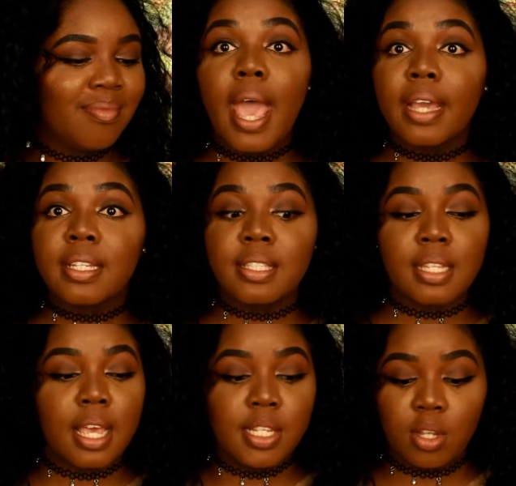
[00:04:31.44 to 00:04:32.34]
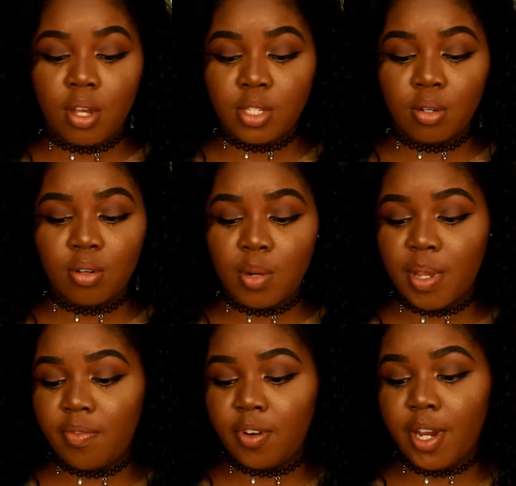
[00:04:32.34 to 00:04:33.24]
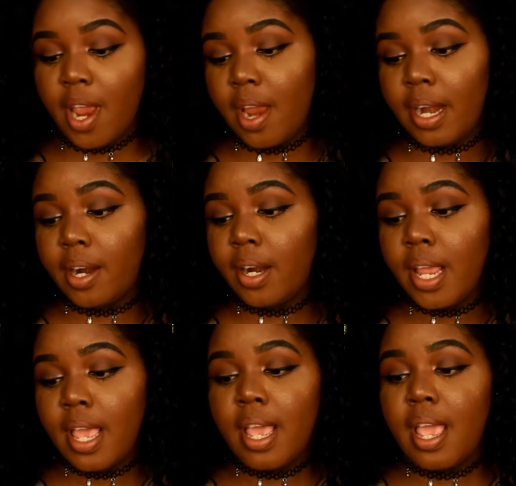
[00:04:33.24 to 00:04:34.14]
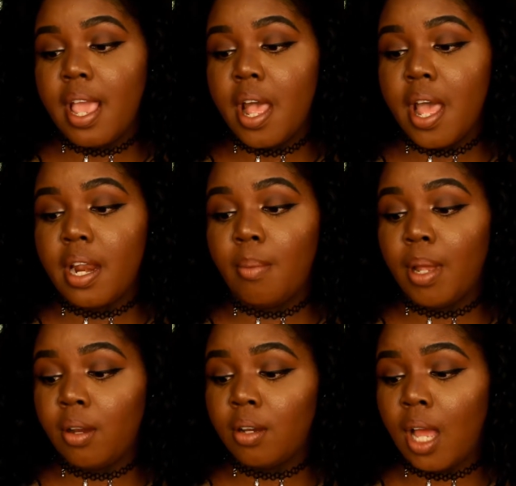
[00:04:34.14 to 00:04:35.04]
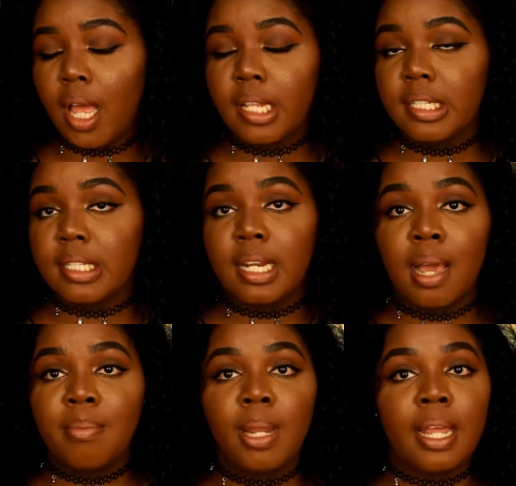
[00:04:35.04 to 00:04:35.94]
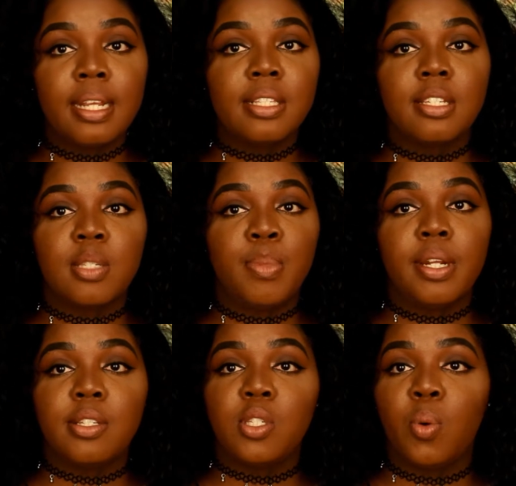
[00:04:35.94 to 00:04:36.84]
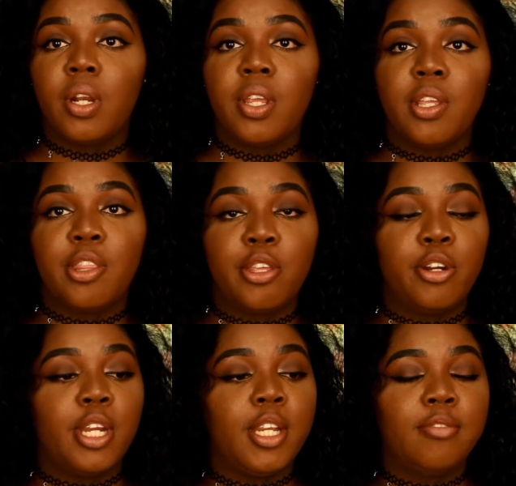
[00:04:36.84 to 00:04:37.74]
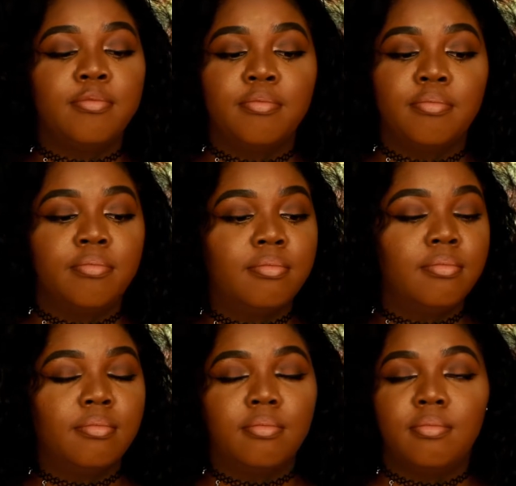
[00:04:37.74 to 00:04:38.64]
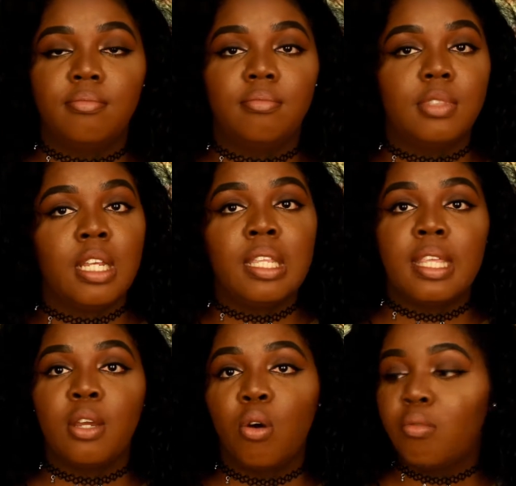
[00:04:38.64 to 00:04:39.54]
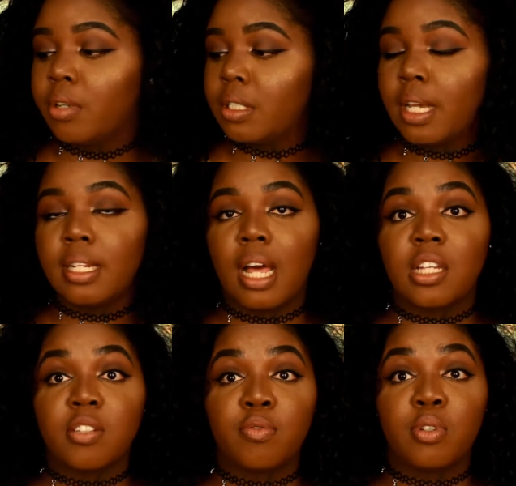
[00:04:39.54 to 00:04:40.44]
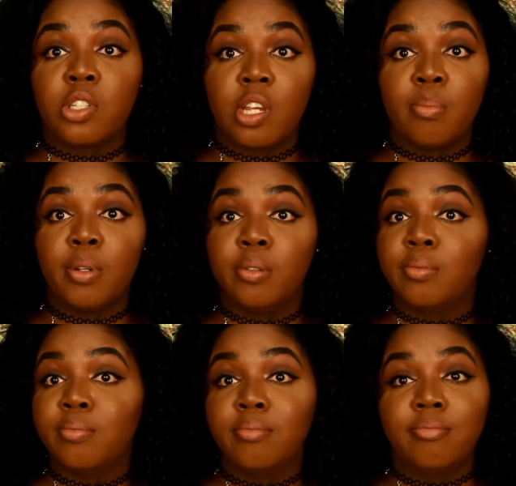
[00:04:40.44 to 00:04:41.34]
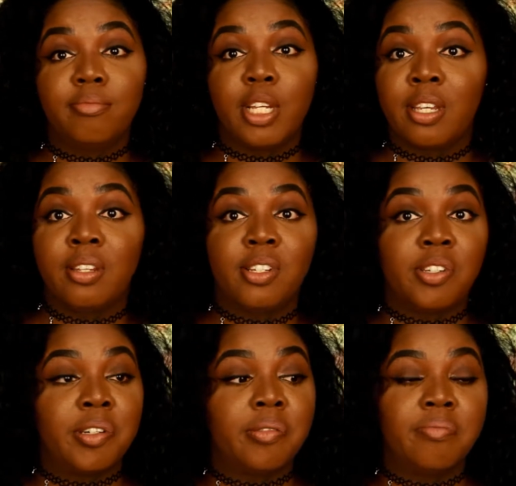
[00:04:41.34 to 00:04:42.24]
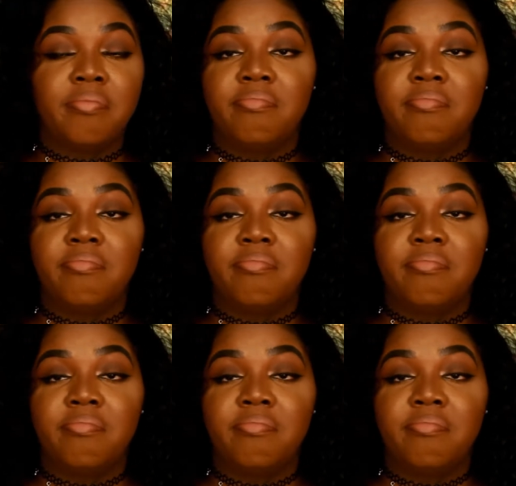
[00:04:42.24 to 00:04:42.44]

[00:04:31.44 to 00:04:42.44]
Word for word: next is also going to be for your hair and i'm not listen, I'm not into spending 20, 30, anything over $10 for shampoo and conditioner.